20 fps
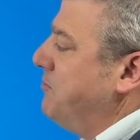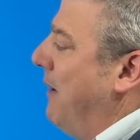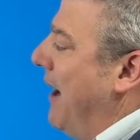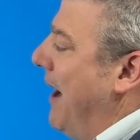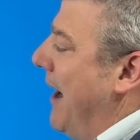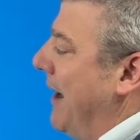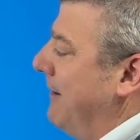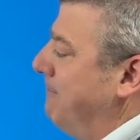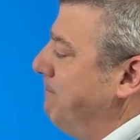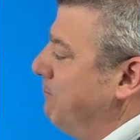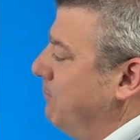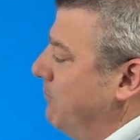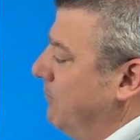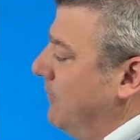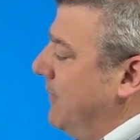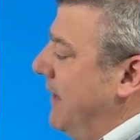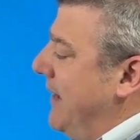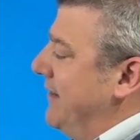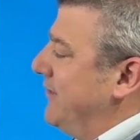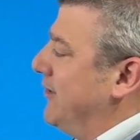part.
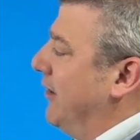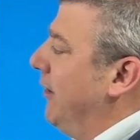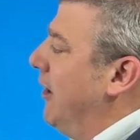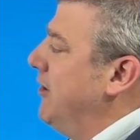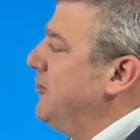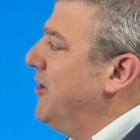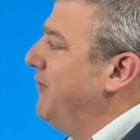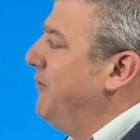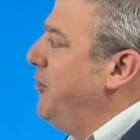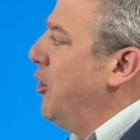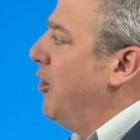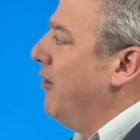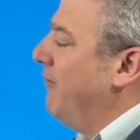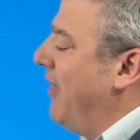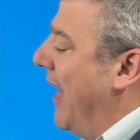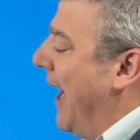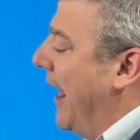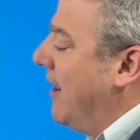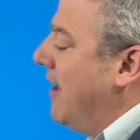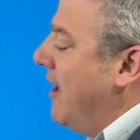Here's a closer view of
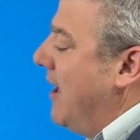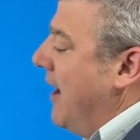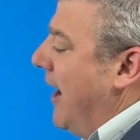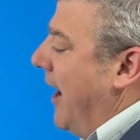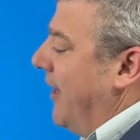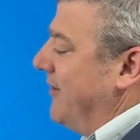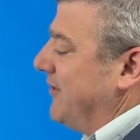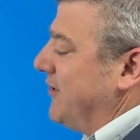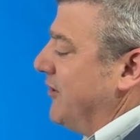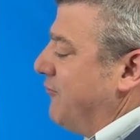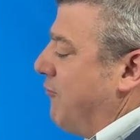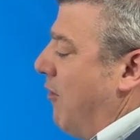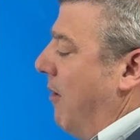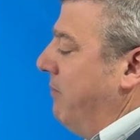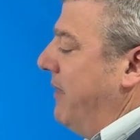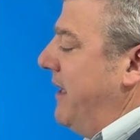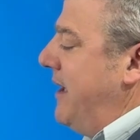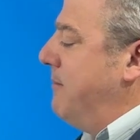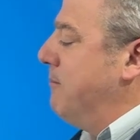that. Uh, this is from the